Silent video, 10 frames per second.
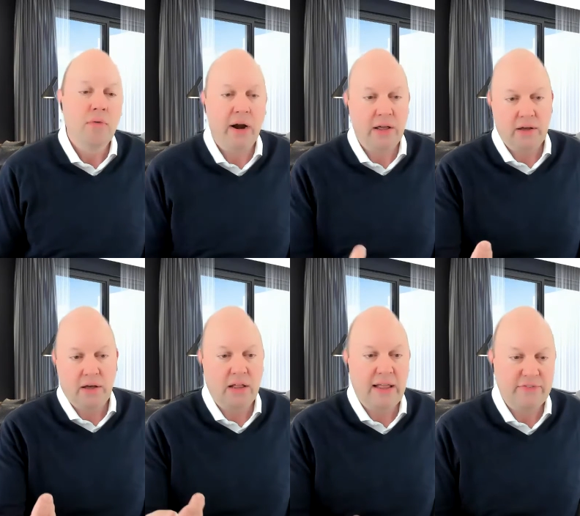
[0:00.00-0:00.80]
Right,
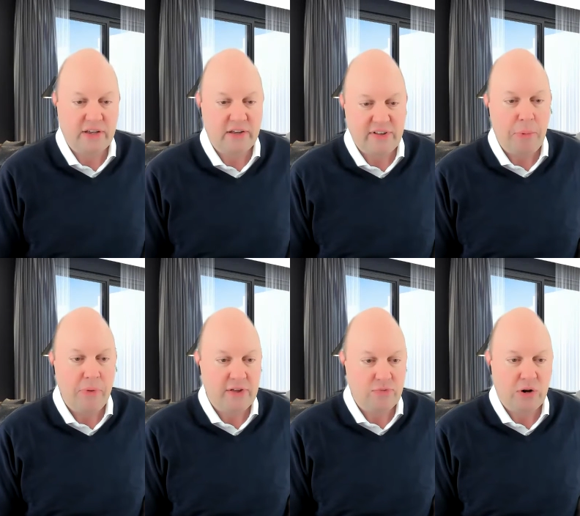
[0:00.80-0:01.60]
a classic
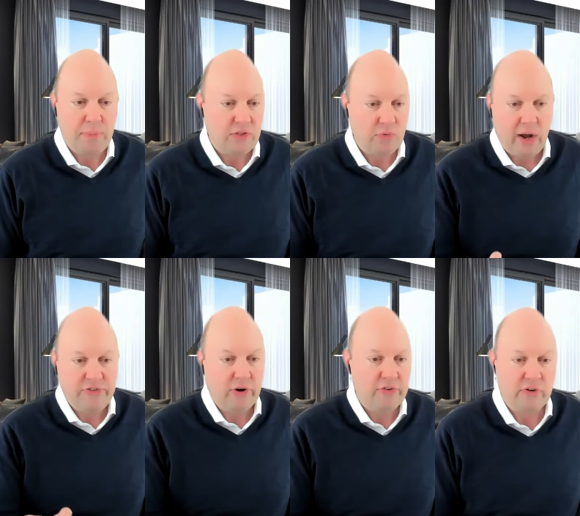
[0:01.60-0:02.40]
example of this would have been the
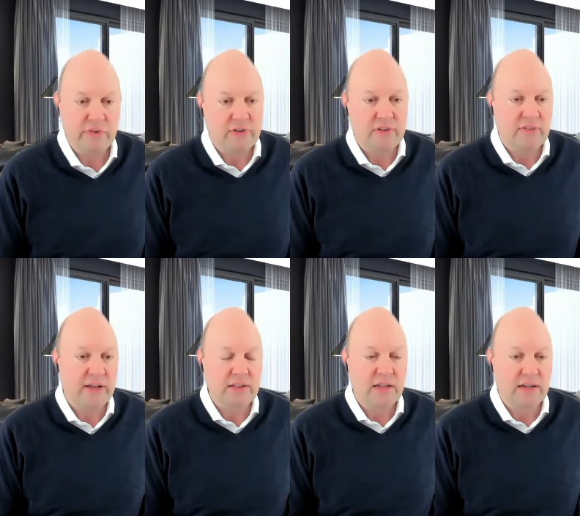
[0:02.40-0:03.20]
ride-sharing services
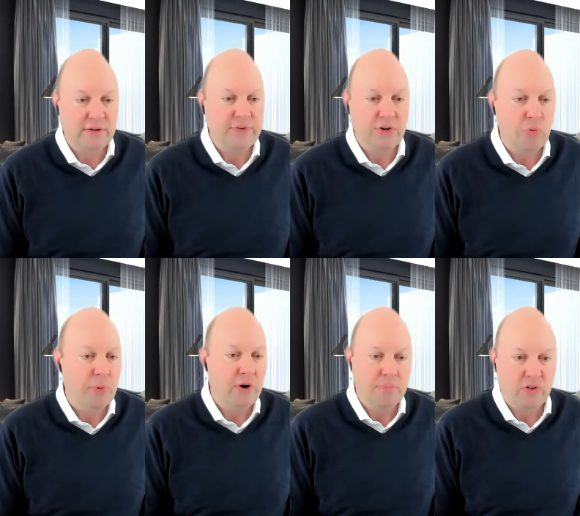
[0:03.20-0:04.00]
like Lyft and
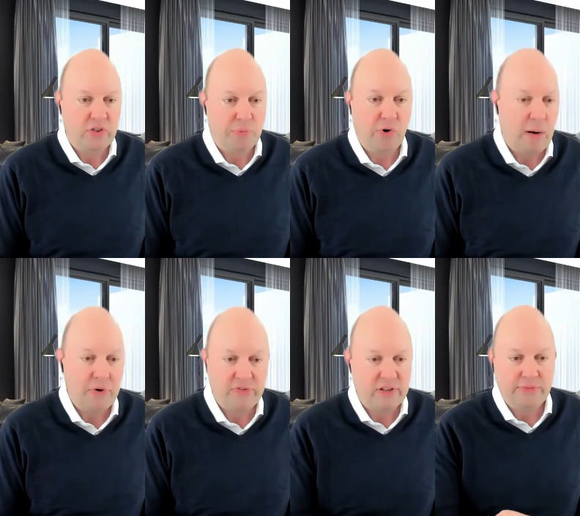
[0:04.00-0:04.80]
Uber. The
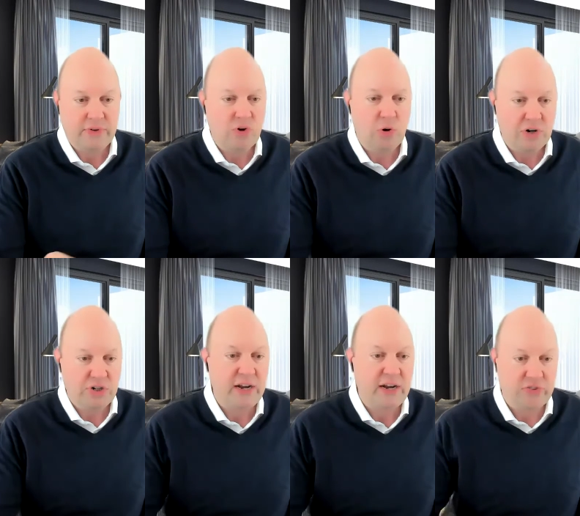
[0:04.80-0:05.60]
programmers at Lyft and Uber
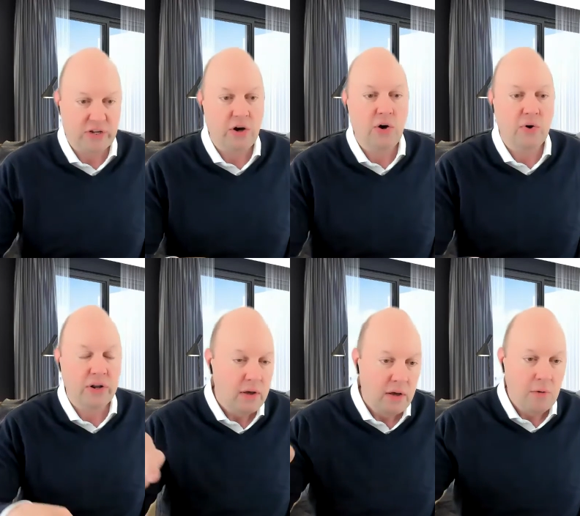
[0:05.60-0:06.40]
changed the
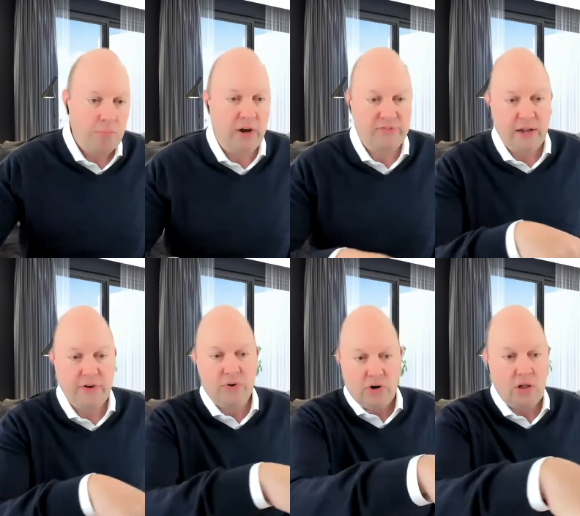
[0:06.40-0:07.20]
code, press
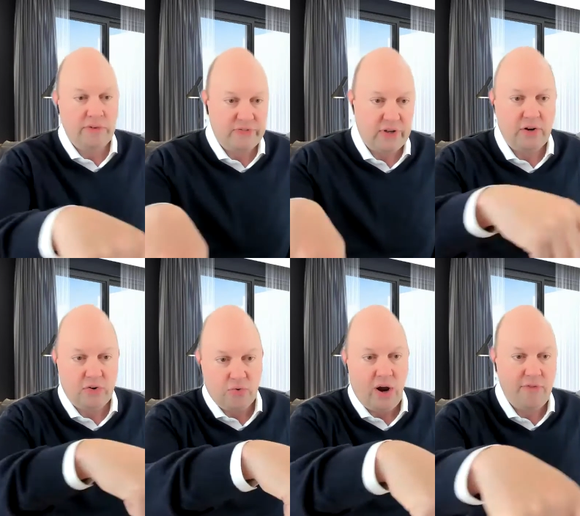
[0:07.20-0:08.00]
enter, and all of a
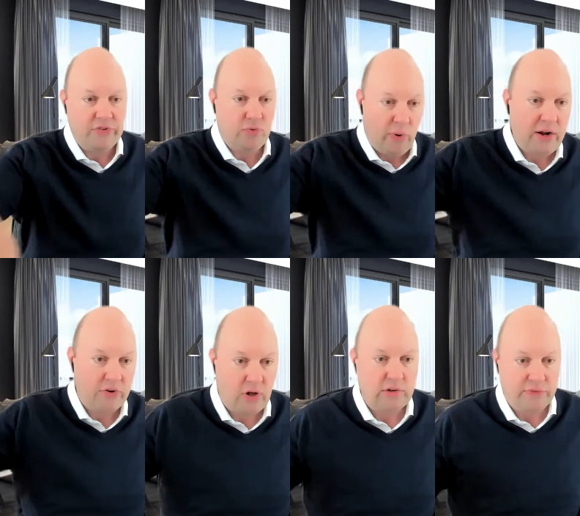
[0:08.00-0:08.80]
sudden, drivers and
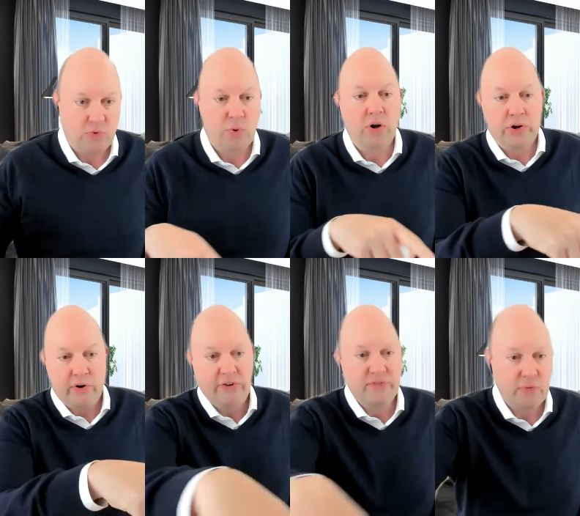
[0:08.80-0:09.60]
riders all over the world
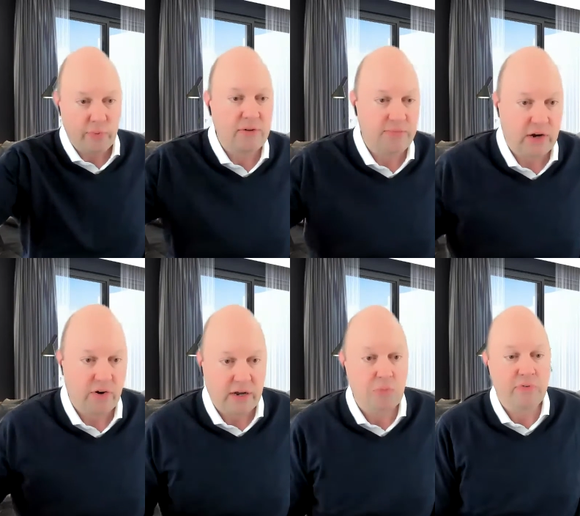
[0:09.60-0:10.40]
are actually
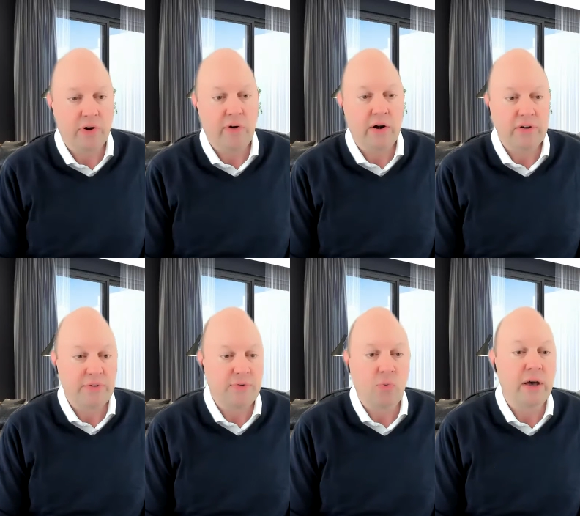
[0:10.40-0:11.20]
reconfiguring and moving around in
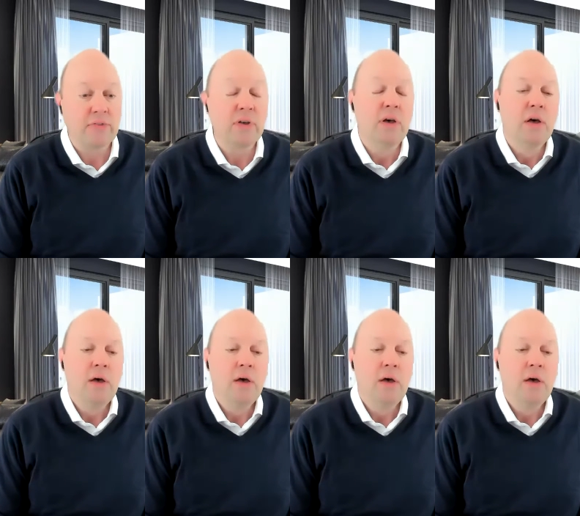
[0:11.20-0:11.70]
different ways.